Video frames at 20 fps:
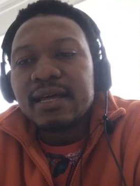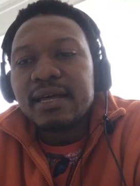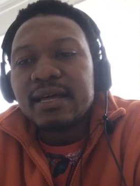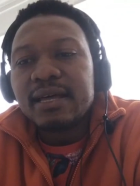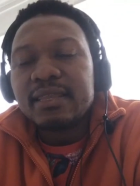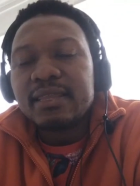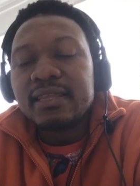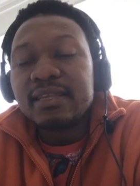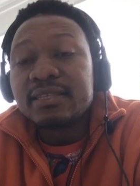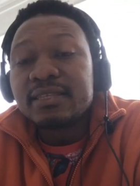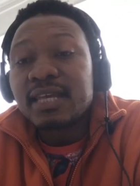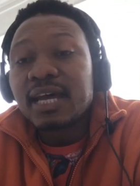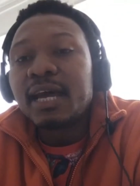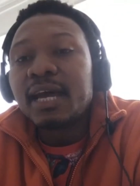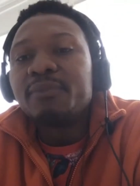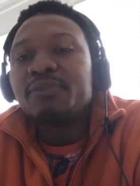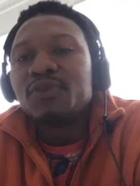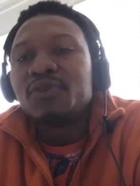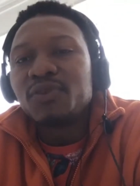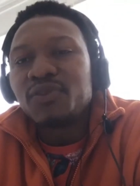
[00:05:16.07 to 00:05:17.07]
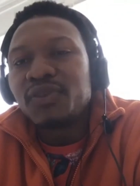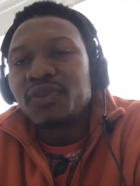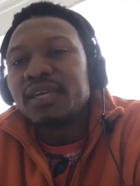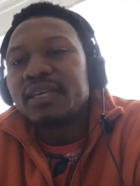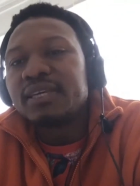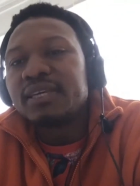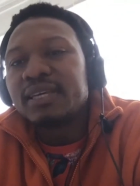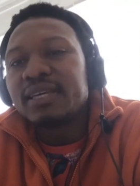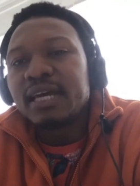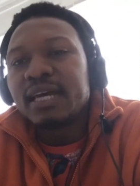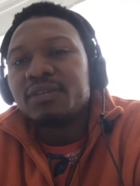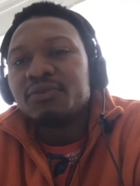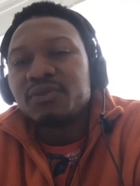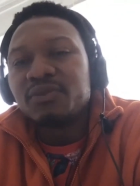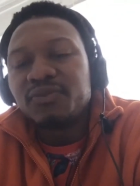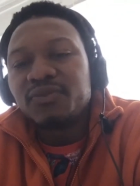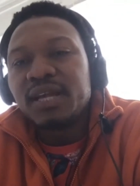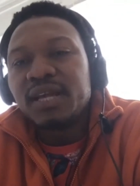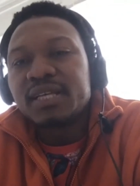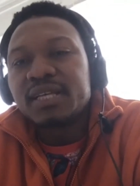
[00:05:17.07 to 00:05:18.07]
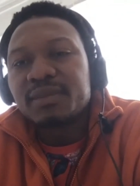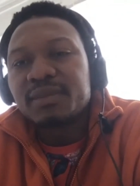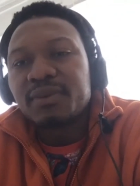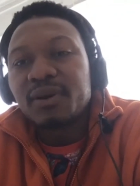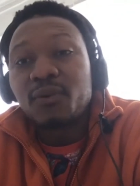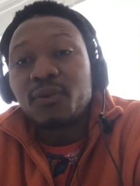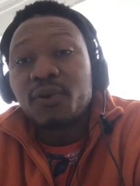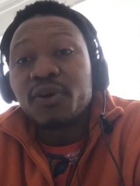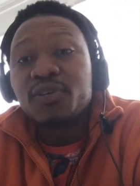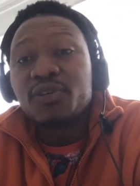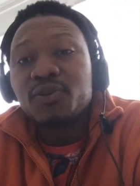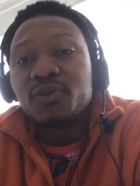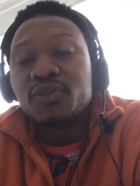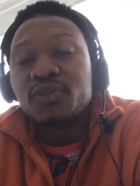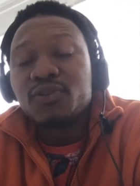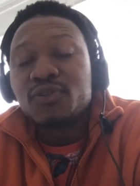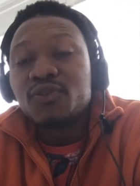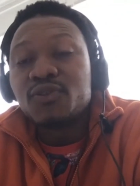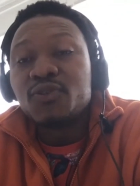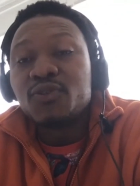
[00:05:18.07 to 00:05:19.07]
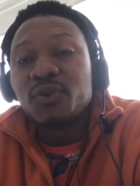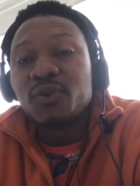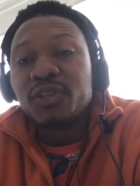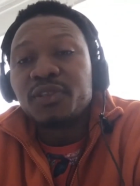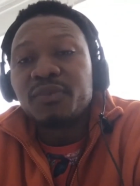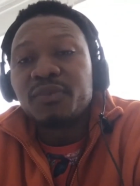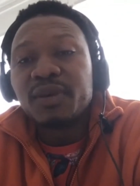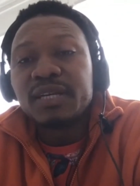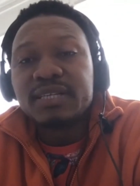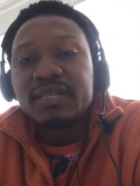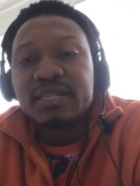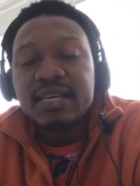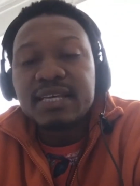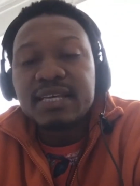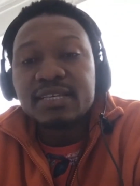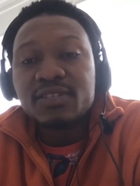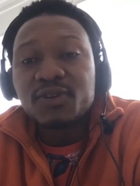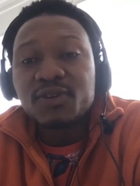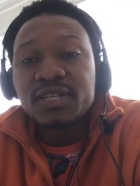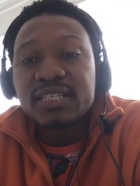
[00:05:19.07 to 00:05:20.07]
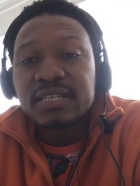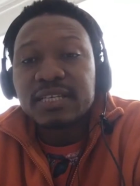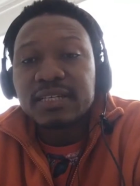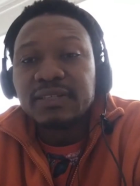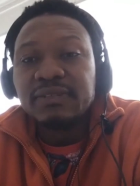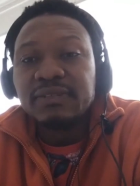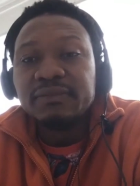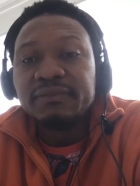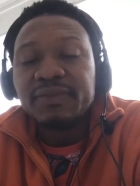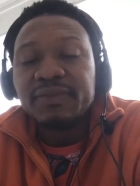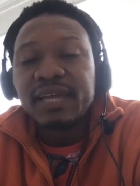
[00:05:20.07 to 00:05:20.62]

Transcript: the time to think and reflect about what you want to do with money is critical.